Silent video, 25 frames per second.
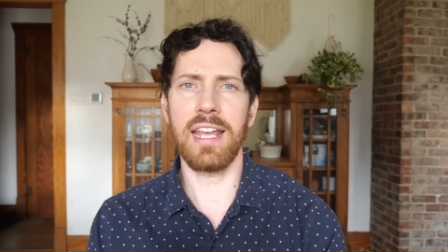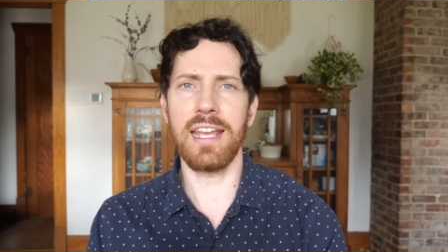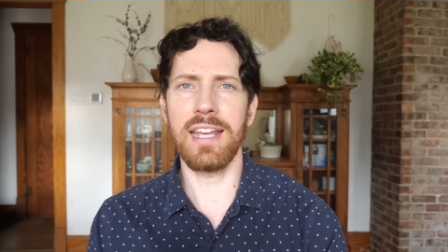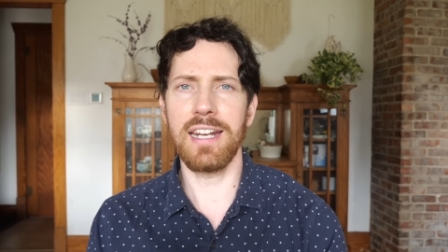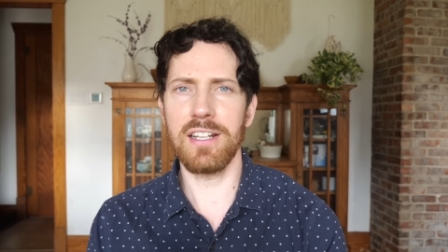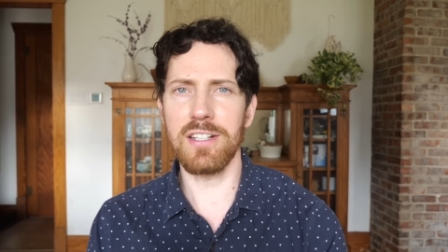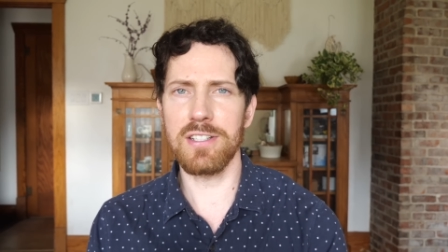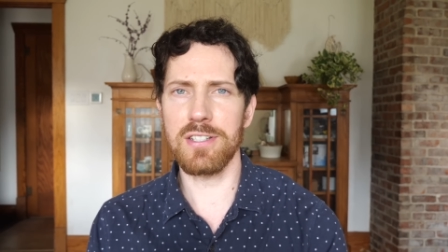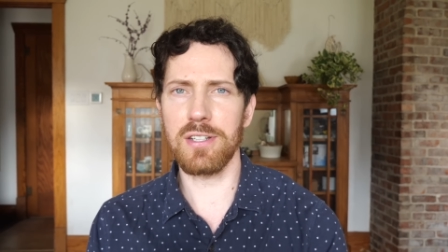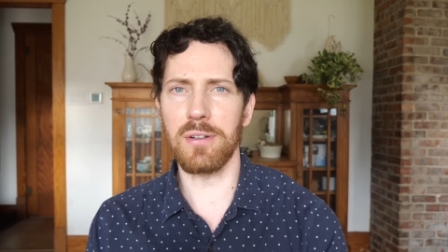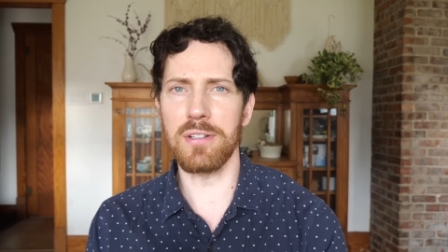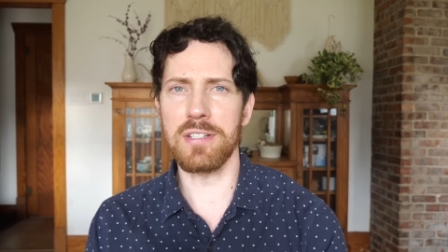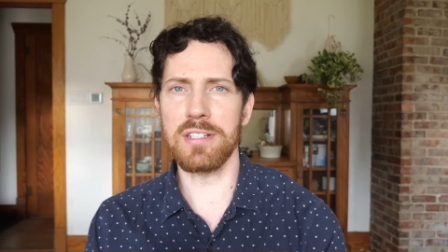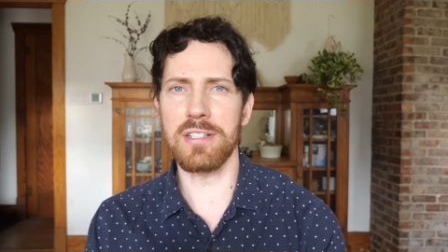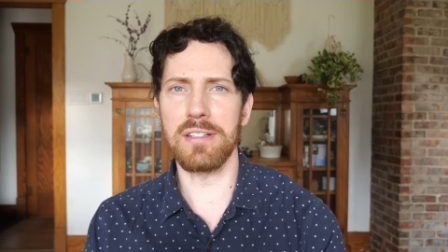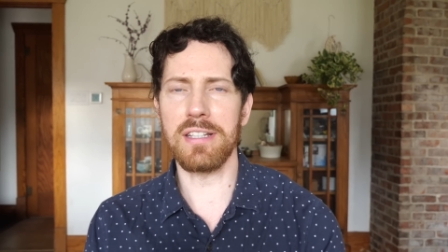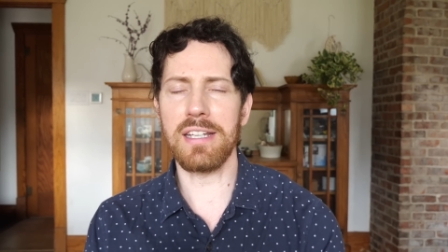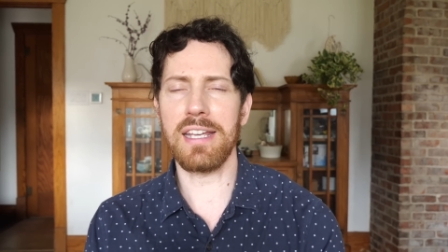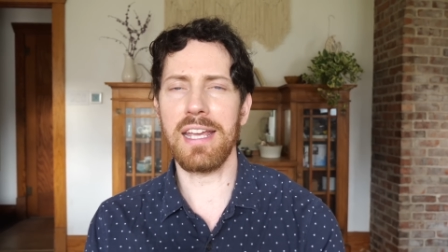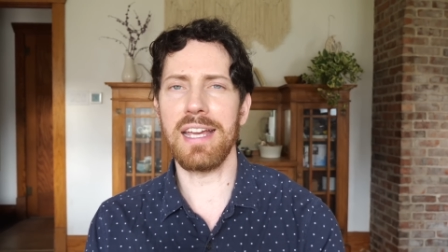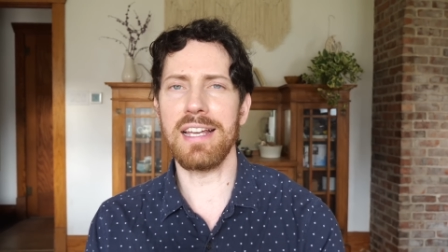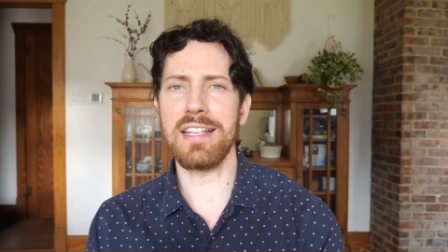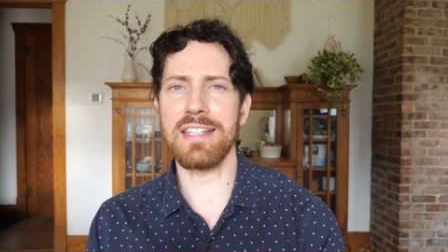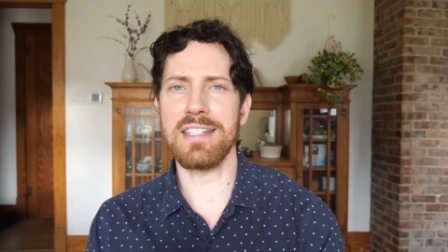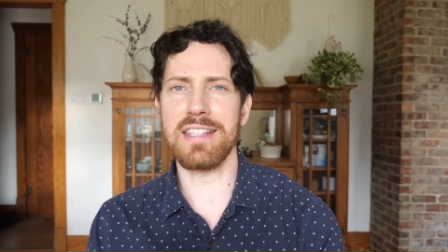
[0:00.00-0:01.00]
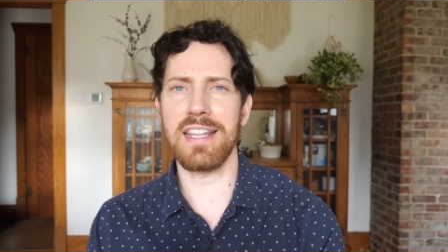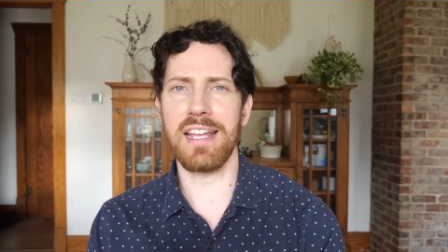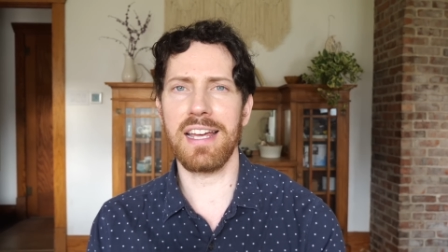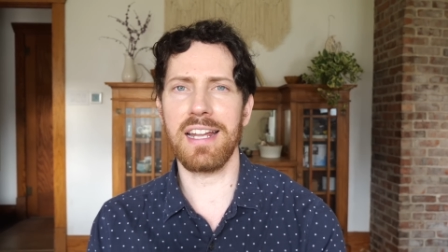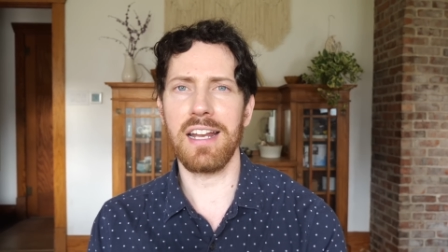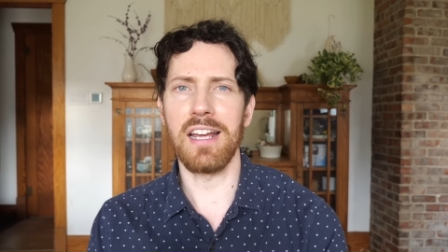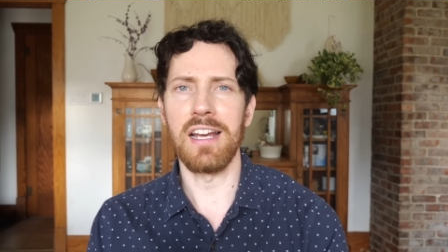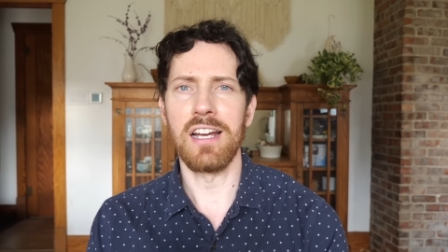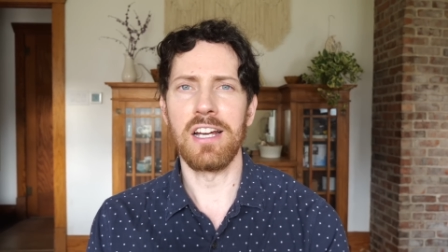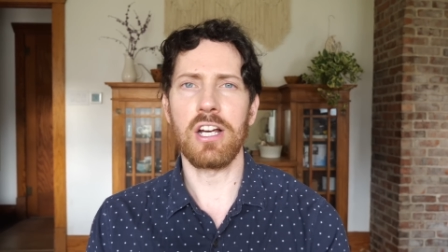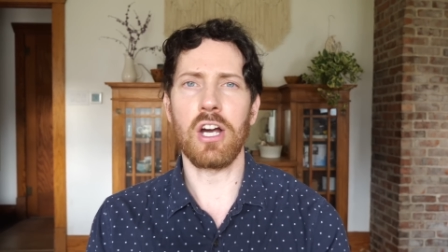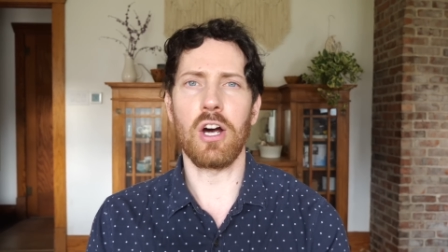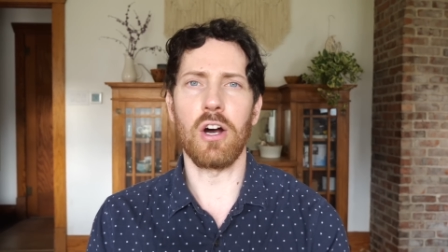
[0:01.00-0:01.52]
it is also the case
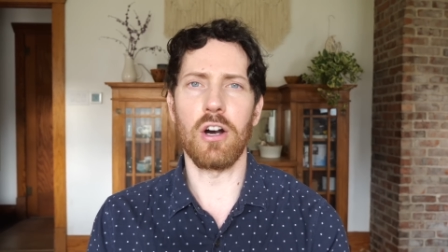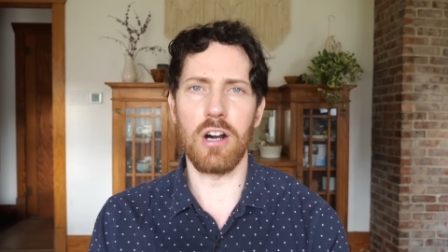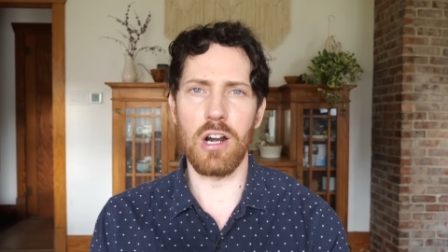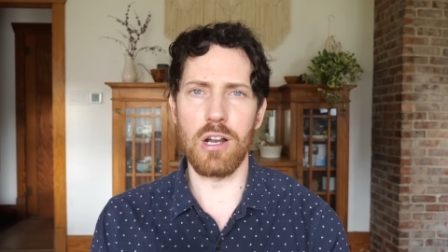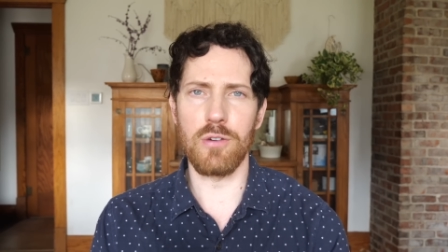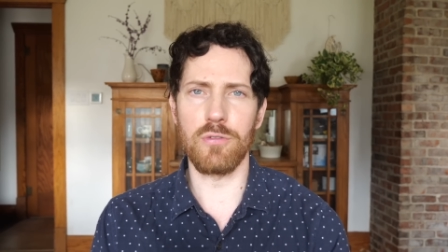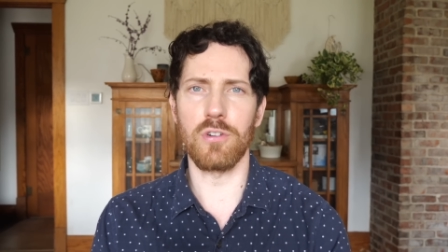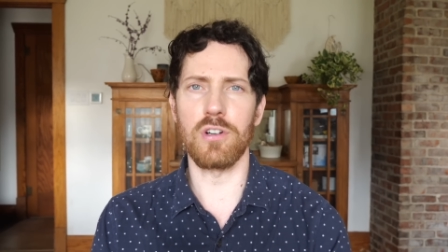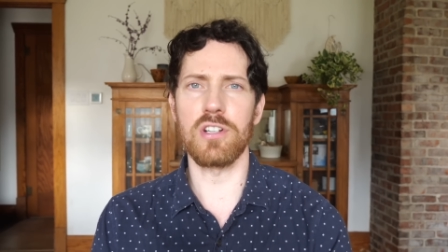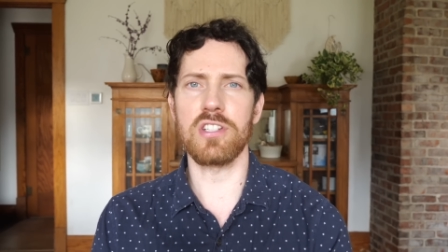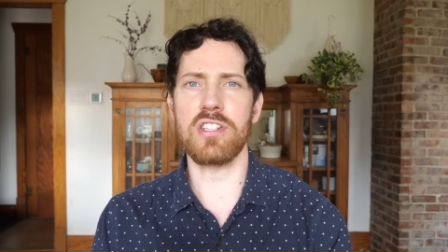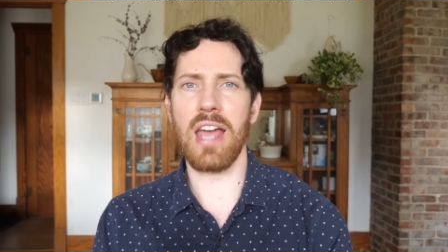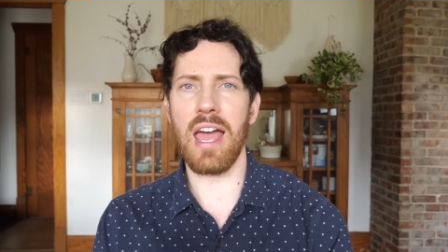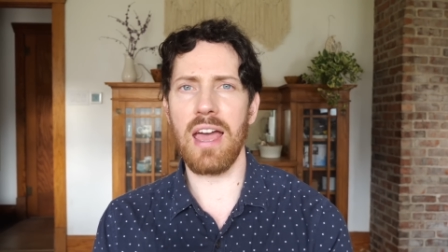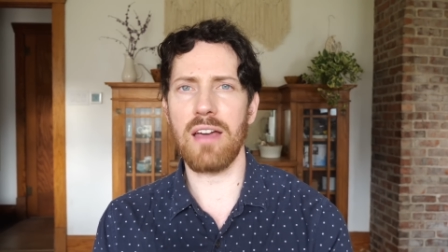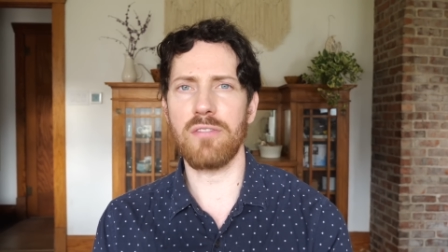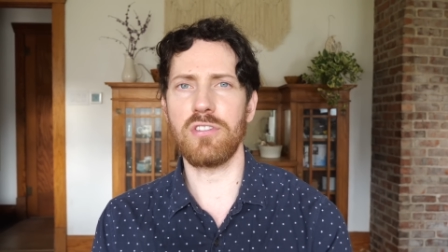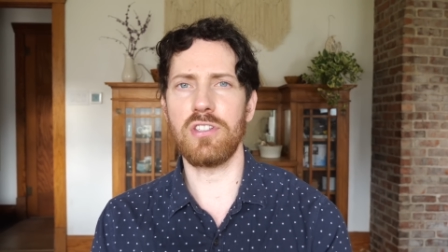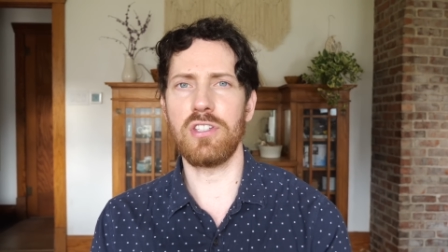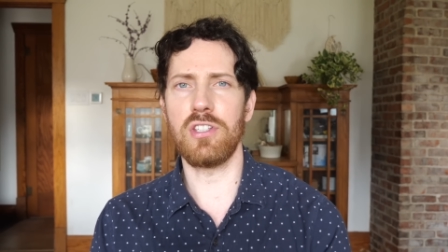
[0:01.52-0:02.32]
that carnivores have